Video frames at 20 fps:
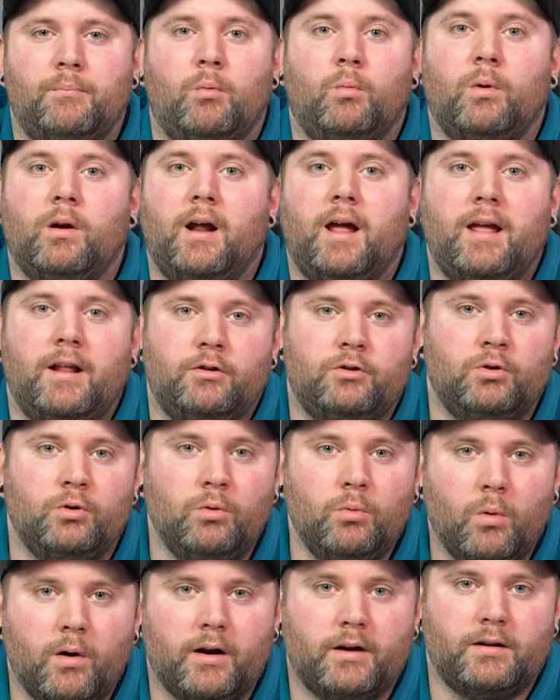but what I do
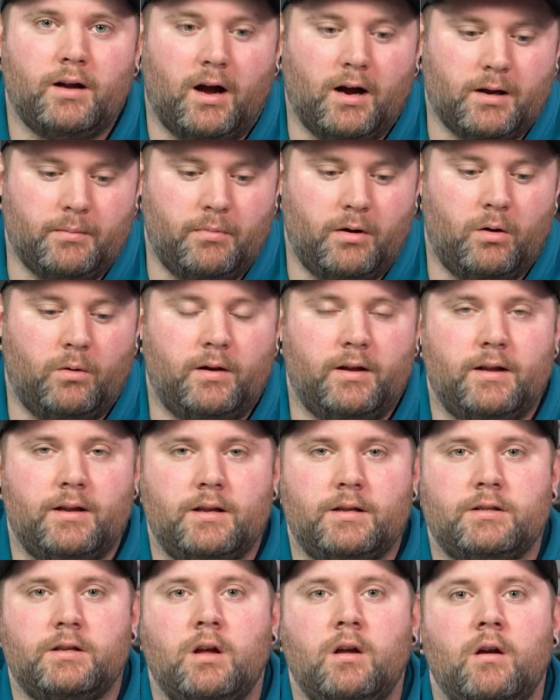want to talk about
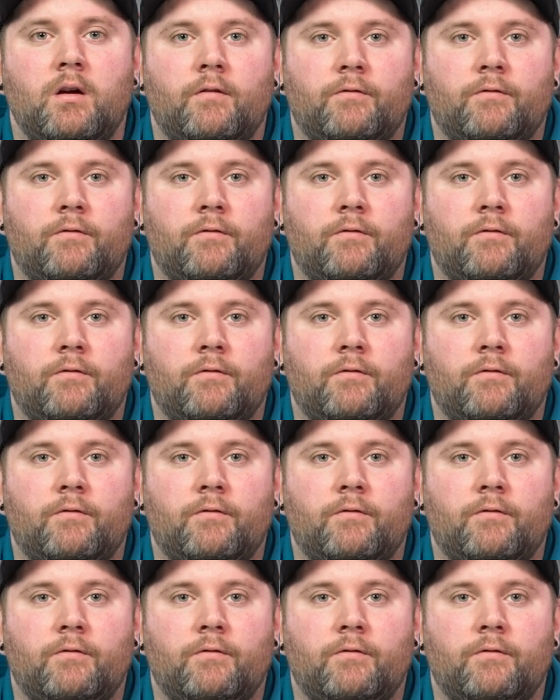is